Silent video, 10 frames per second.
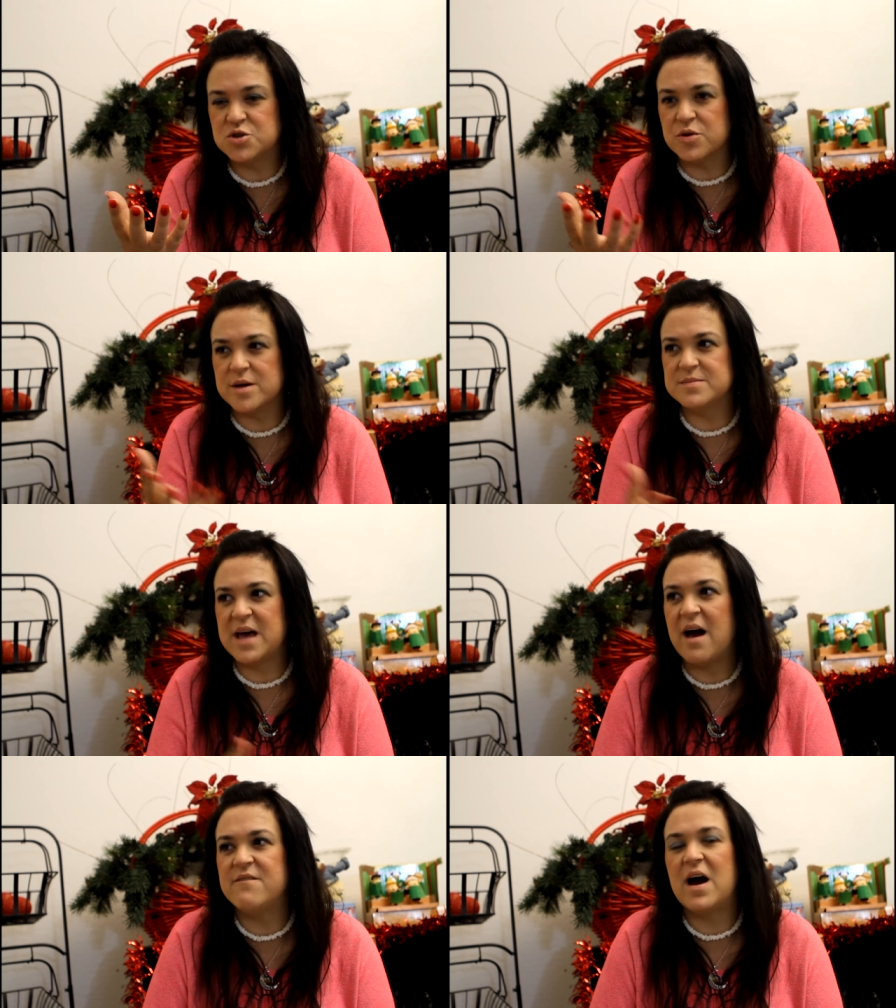dreams
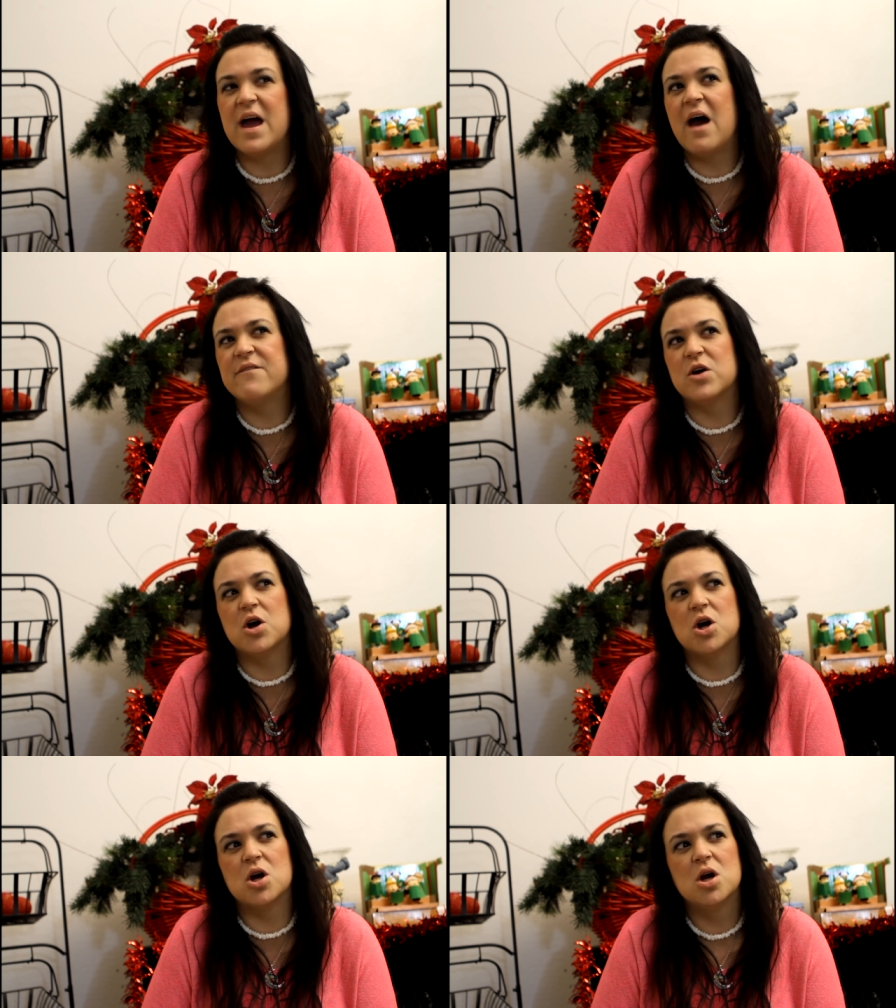have I
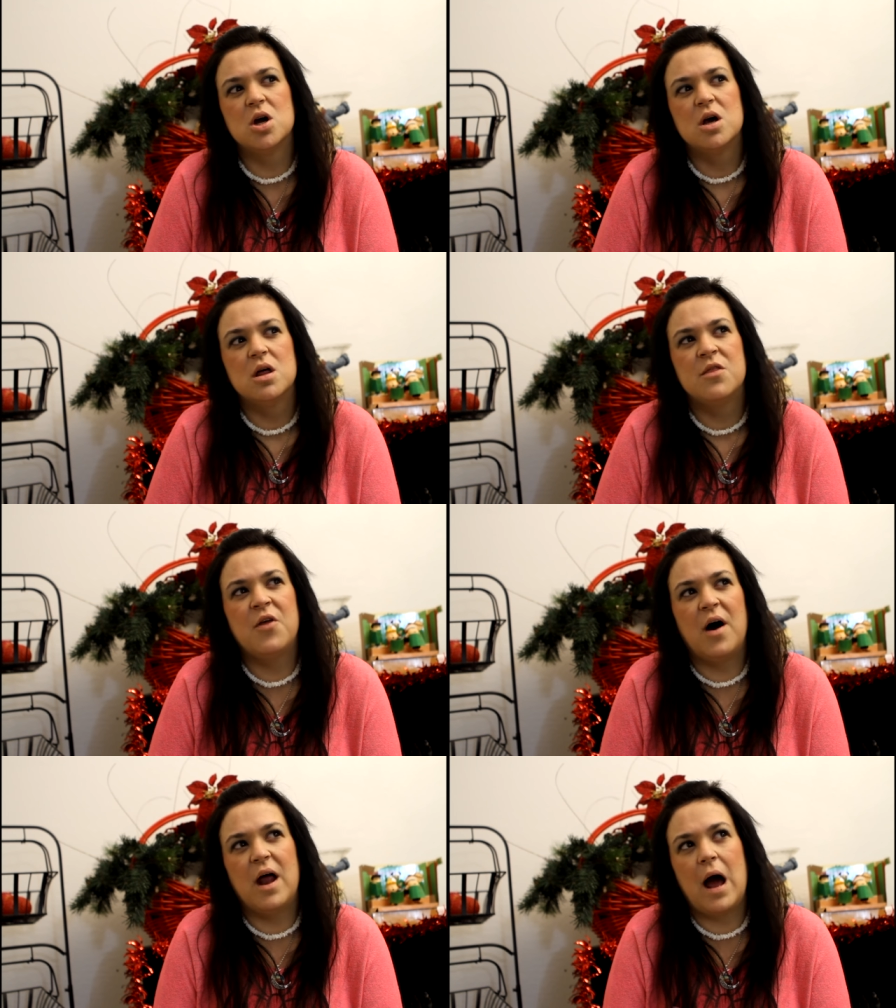ever
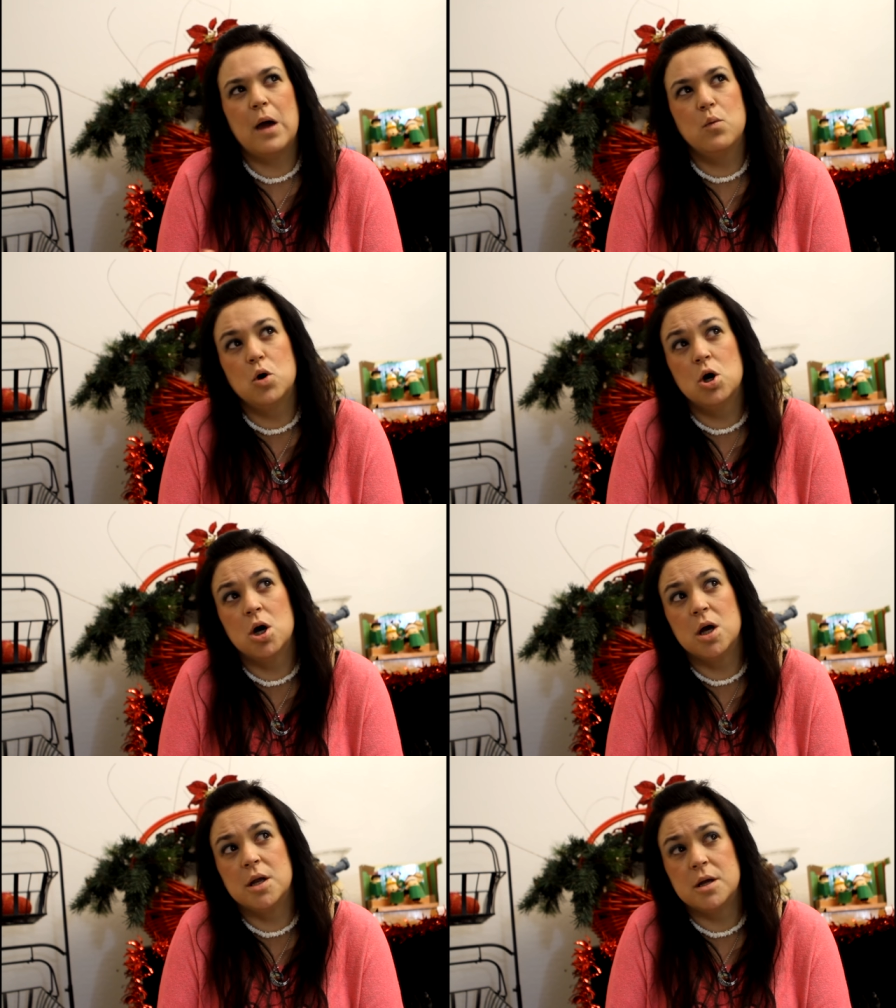thought I
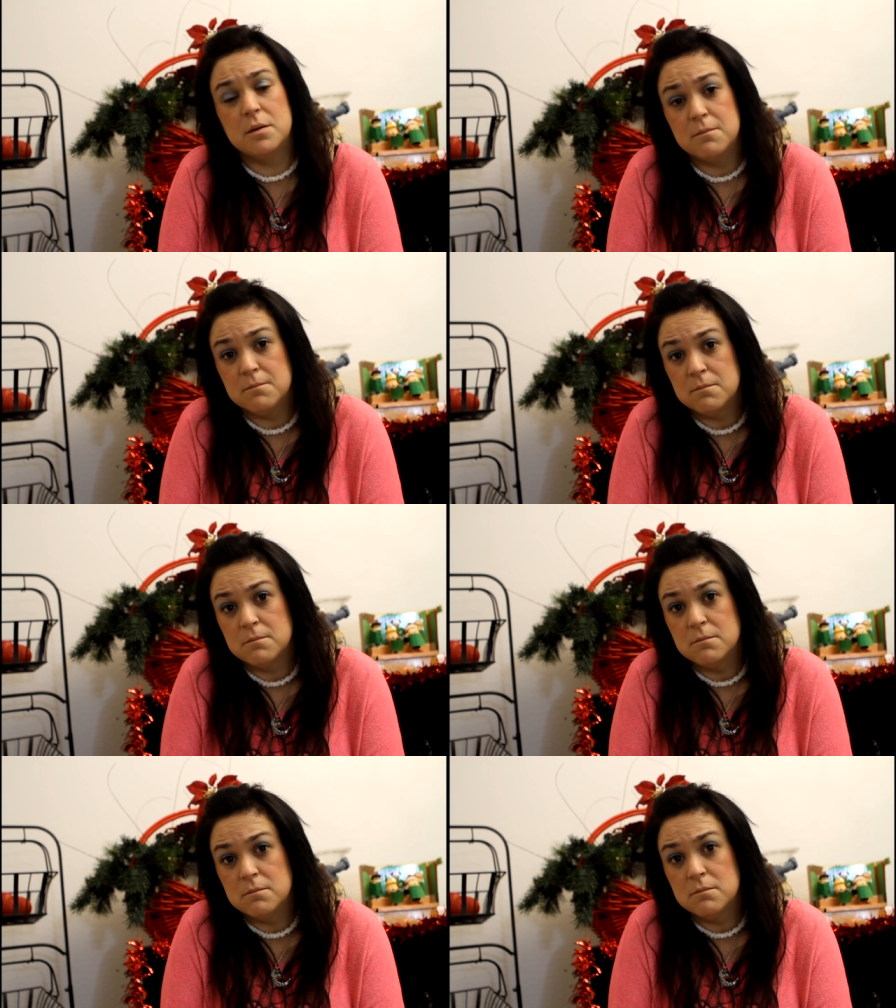would
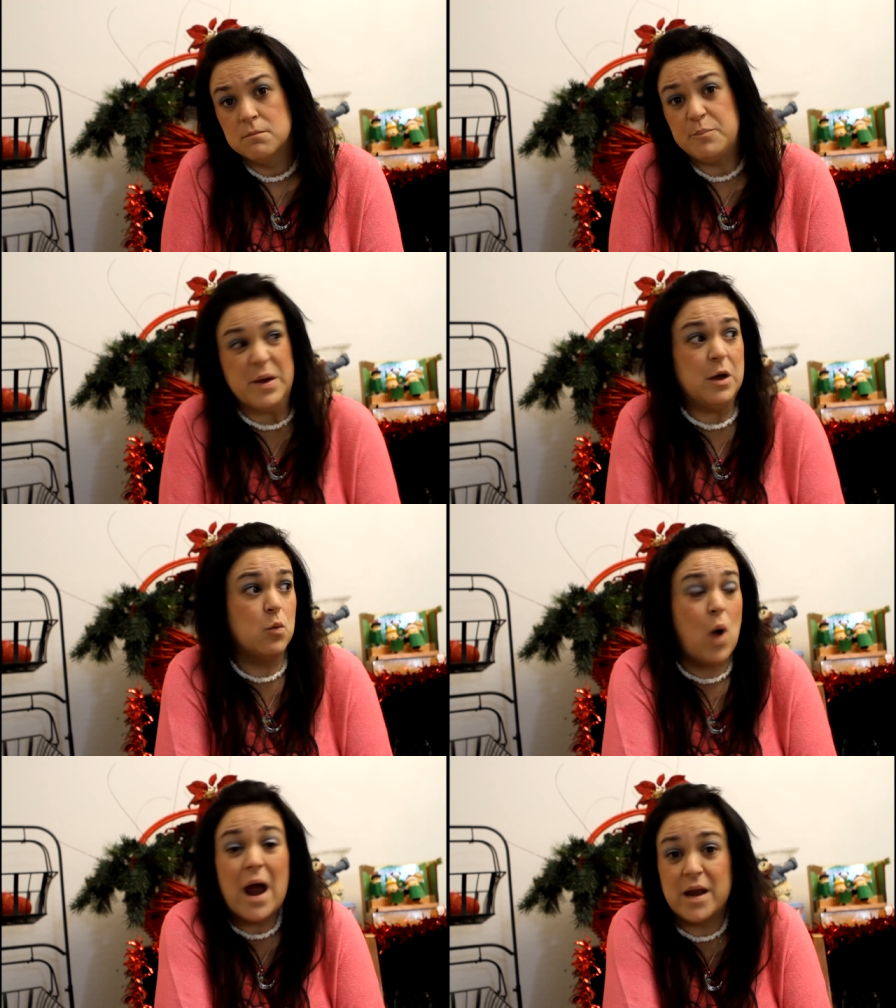be
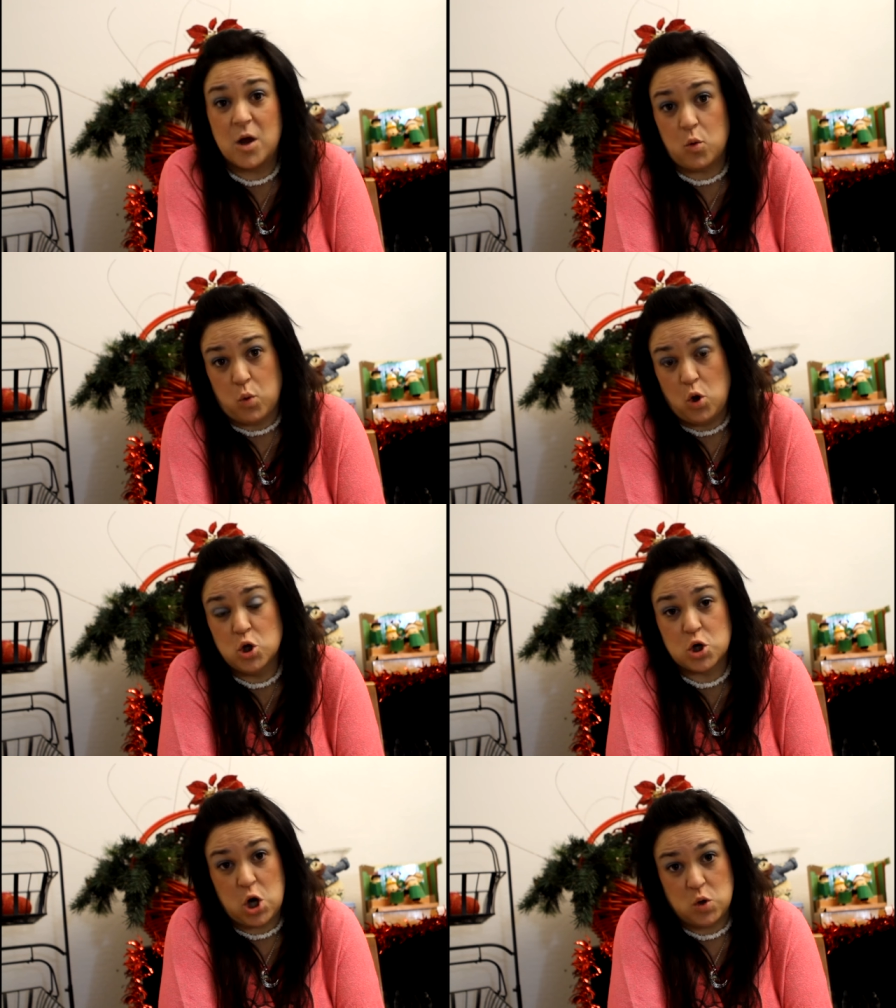riding a
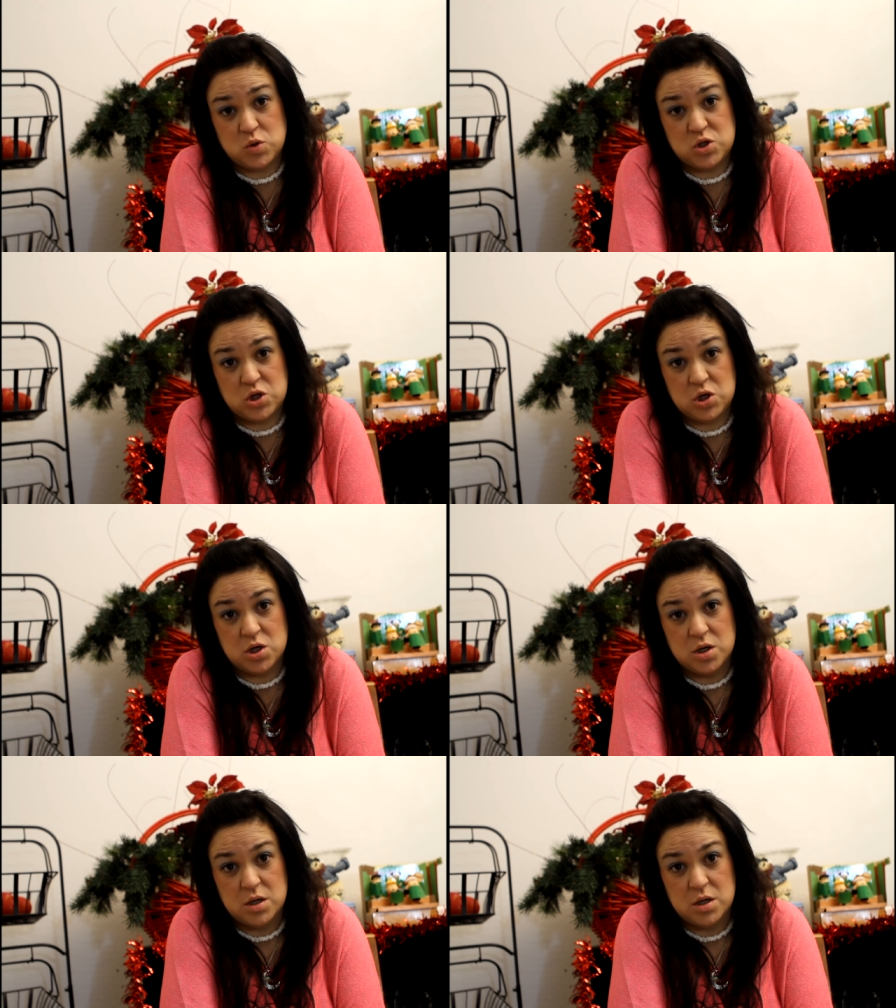roller coaster.